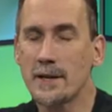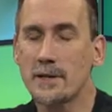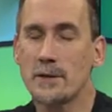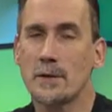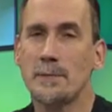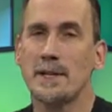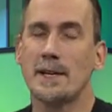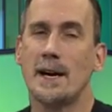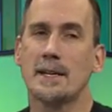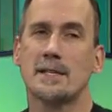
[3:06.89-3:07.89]
here, too, let me
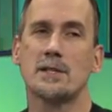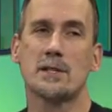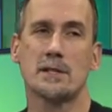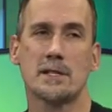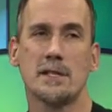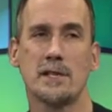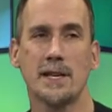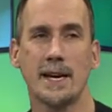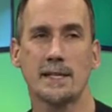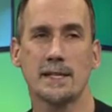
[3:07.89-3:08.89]
talk. Since since you
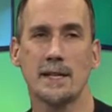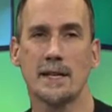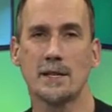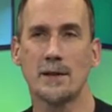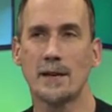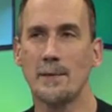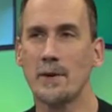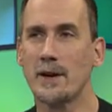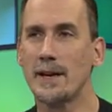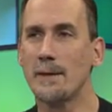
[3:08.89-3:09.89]
can't see the shirt I'm
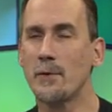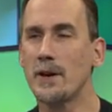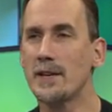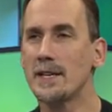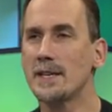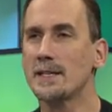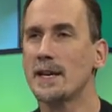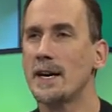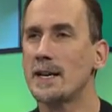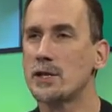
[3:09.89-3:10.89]
wearing, I'm wearing this
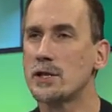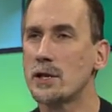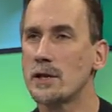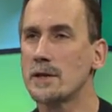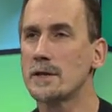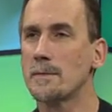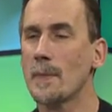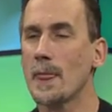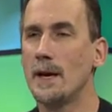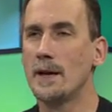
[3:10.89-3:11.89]
uh, shirt
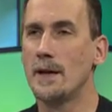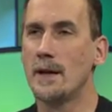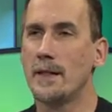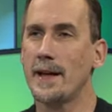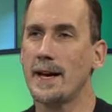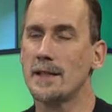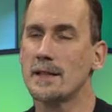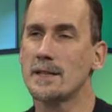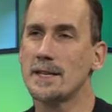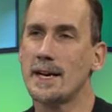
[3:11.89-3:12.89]
that
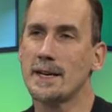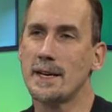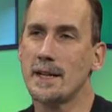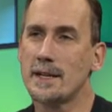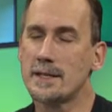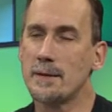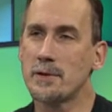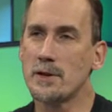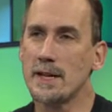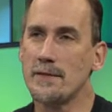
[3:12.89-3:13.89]
looks like uh, the
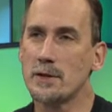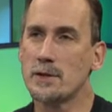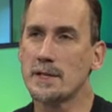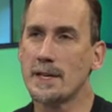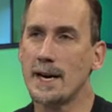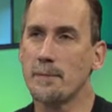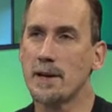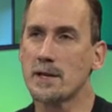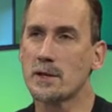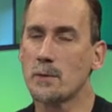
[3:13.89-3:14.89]
typical evolution kind of
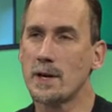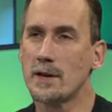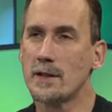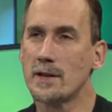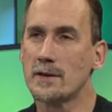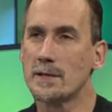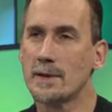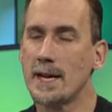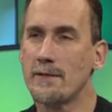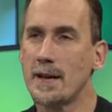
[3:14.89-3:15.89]
picture where there's some
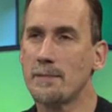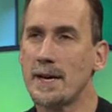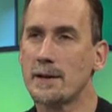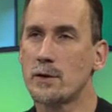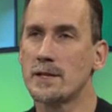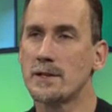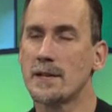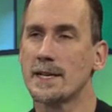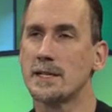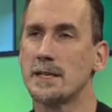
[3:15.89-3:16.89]
kind of ape-like creature
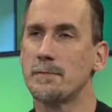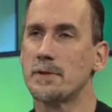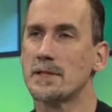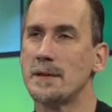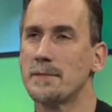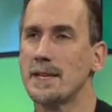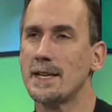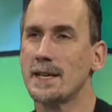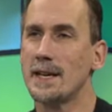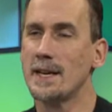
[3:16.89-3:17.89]
like a chimp or
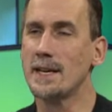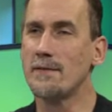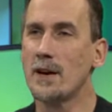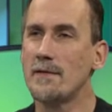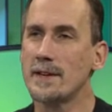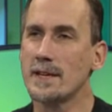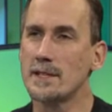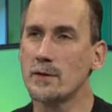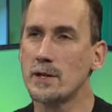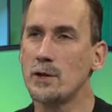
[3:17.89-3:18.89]
something uh, evolving
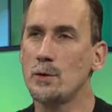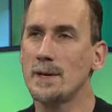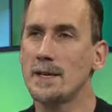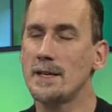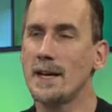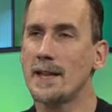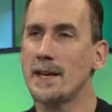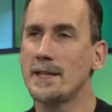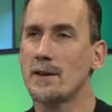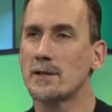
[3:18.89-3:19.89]
into a human and
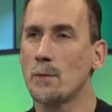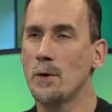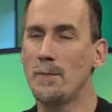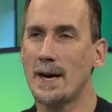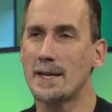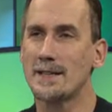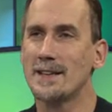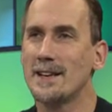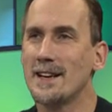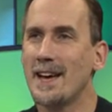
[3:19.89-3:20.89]
then there's a robot.
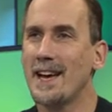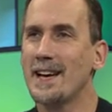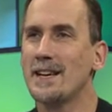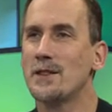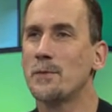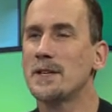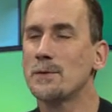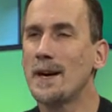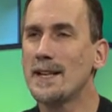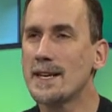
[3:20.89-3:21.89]
And the
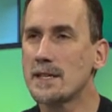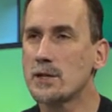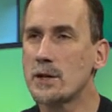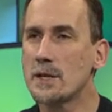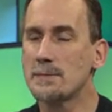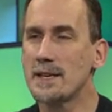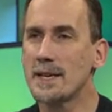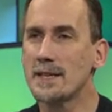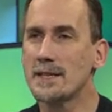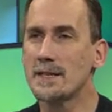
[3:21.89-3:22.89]
reason why I like this shirt is
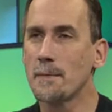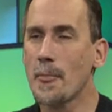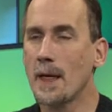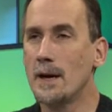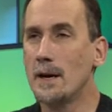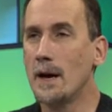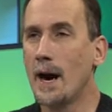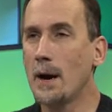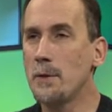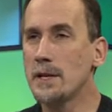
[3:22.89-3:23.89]
because
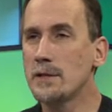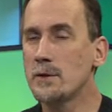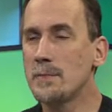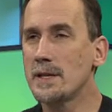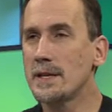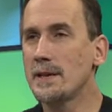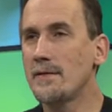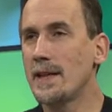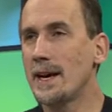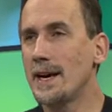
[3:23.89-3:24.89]
I really do
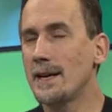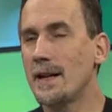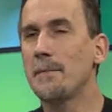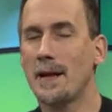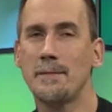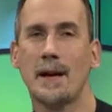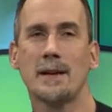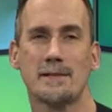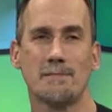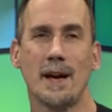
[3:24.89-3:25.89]
believe that, I mean, I'm,
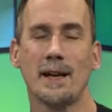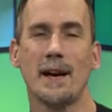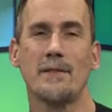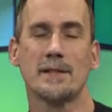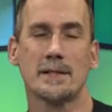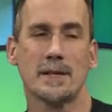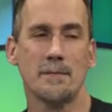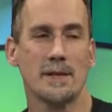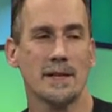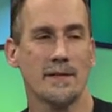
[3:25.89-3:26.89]
i I, obviously
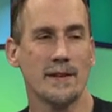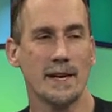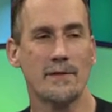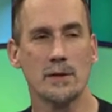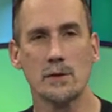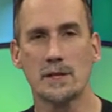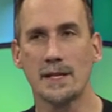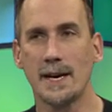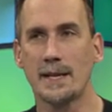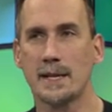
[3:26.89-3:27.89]
believe in
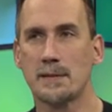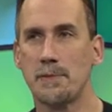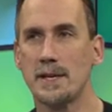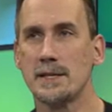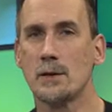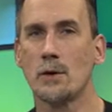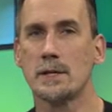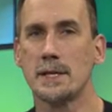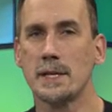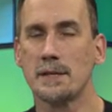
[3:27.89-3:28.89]
evolution, that it explains the
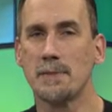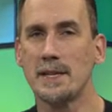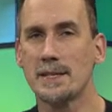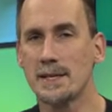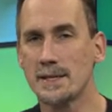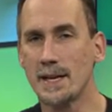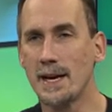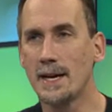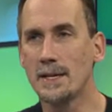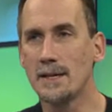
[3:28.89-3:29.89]
origin of the species.
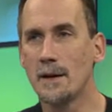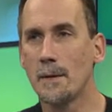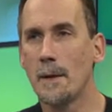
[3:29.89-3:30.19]
And